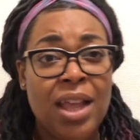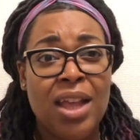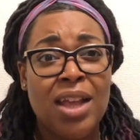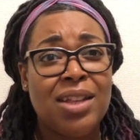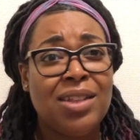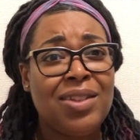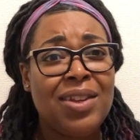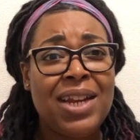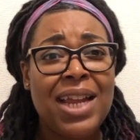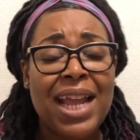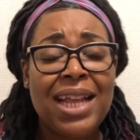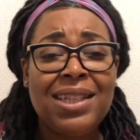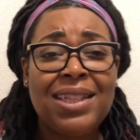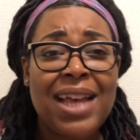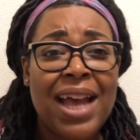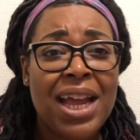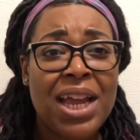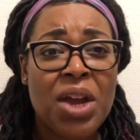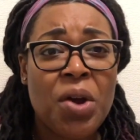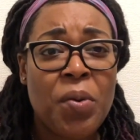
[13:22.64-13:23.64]
So the
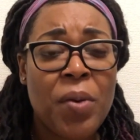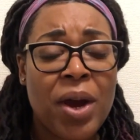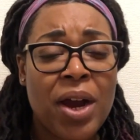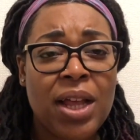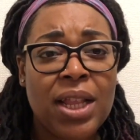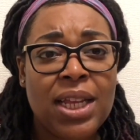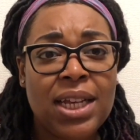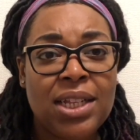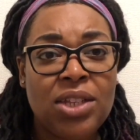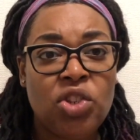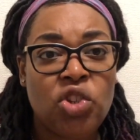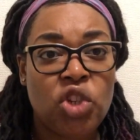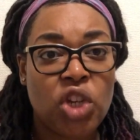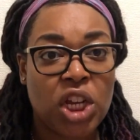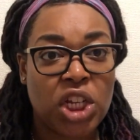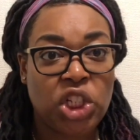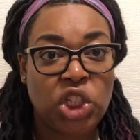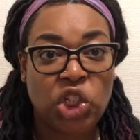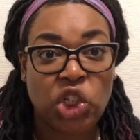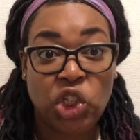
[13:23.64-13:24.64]
entire world is
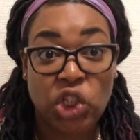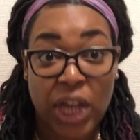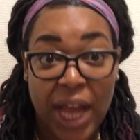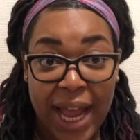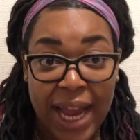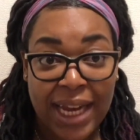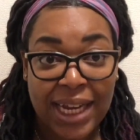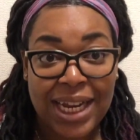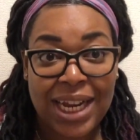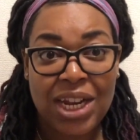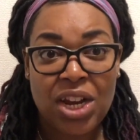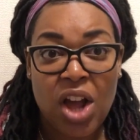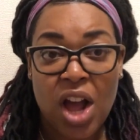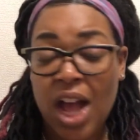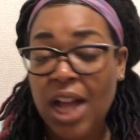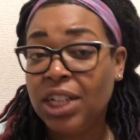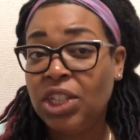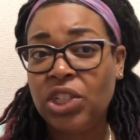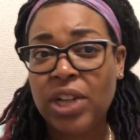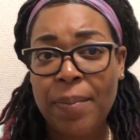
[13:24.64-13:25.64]
just shining
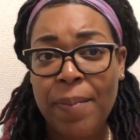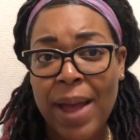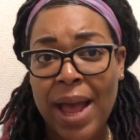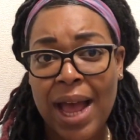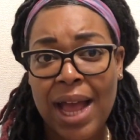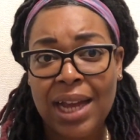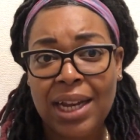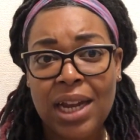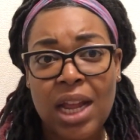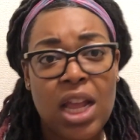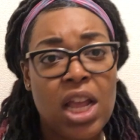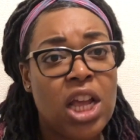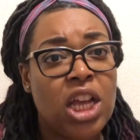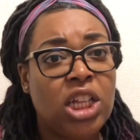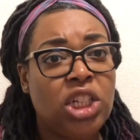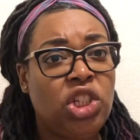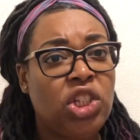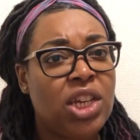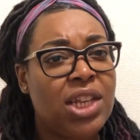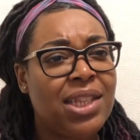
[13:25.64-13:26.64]
on Japan.
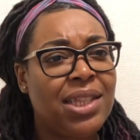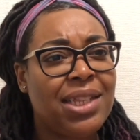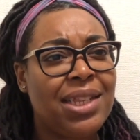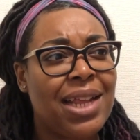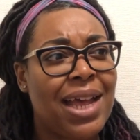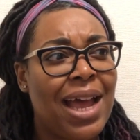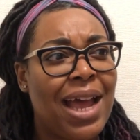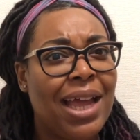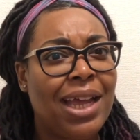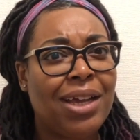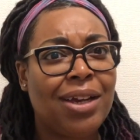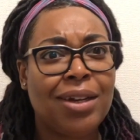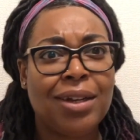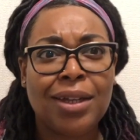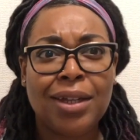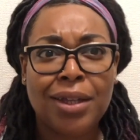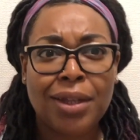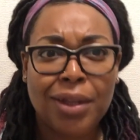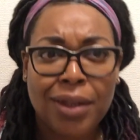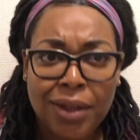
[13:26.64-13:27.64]
Just like,
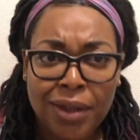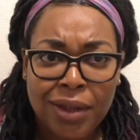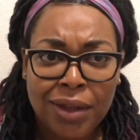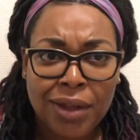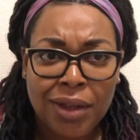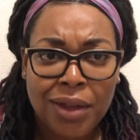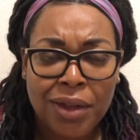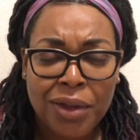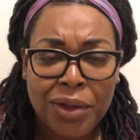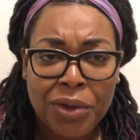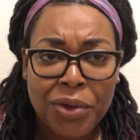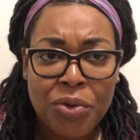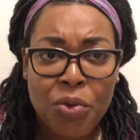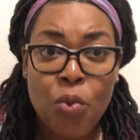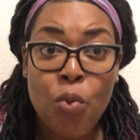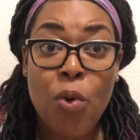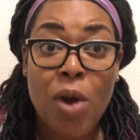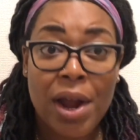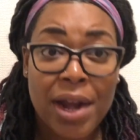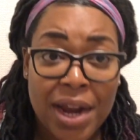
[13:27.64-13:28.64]

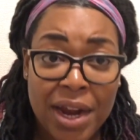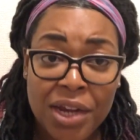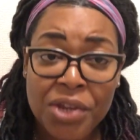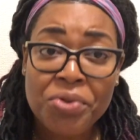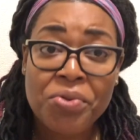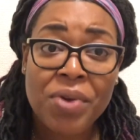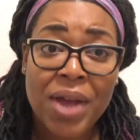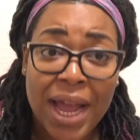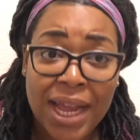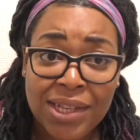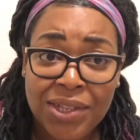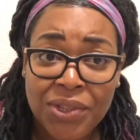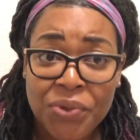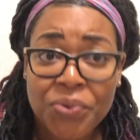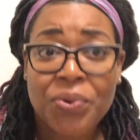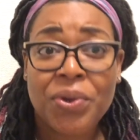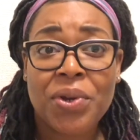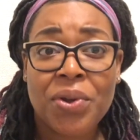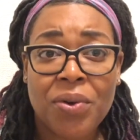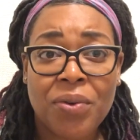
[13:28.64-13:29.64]
what are you guys
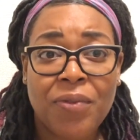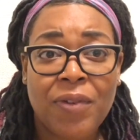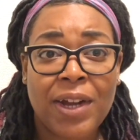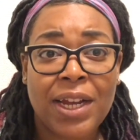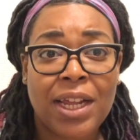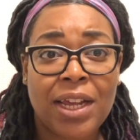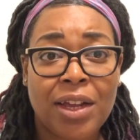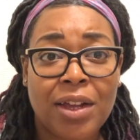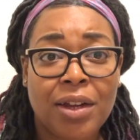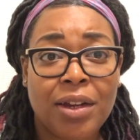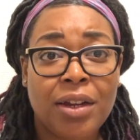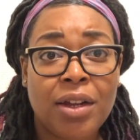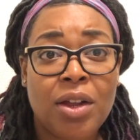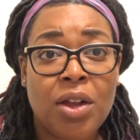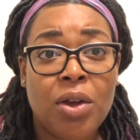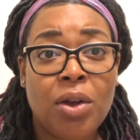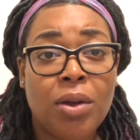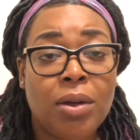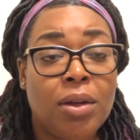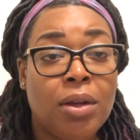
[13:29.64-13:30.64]
doing over there?
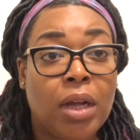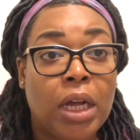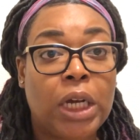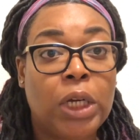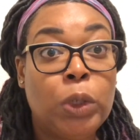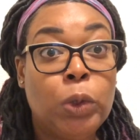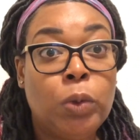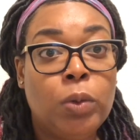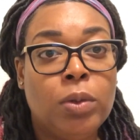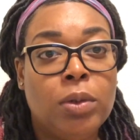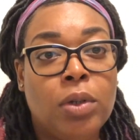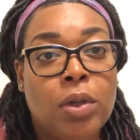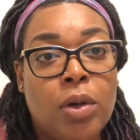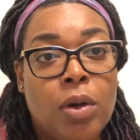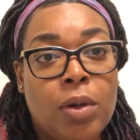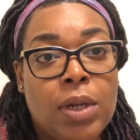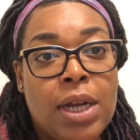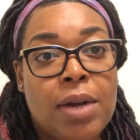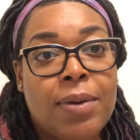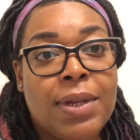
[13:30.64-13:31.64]
Ooh,
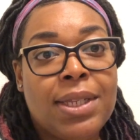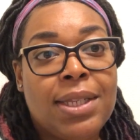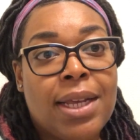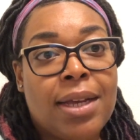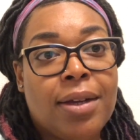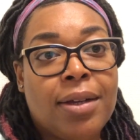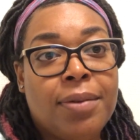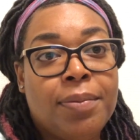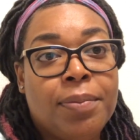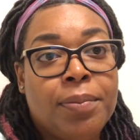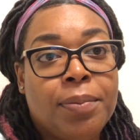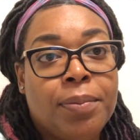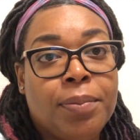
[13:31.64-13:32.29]
hold on 1 second.